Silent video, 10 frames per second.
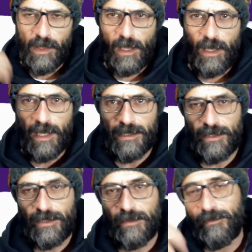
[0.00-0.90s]

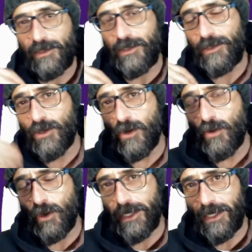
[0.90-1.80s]
asks, you go
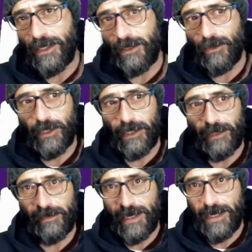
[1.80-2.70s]
on a
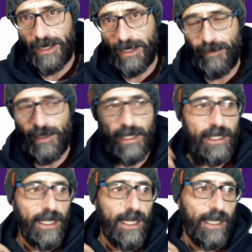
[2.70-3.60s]
training camp,
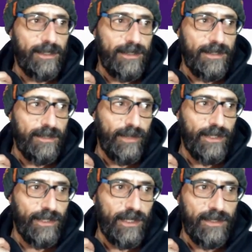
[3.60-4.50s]
and the assistant
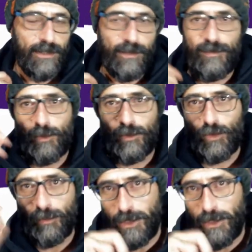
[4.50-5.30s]
manager asks you if you want to pick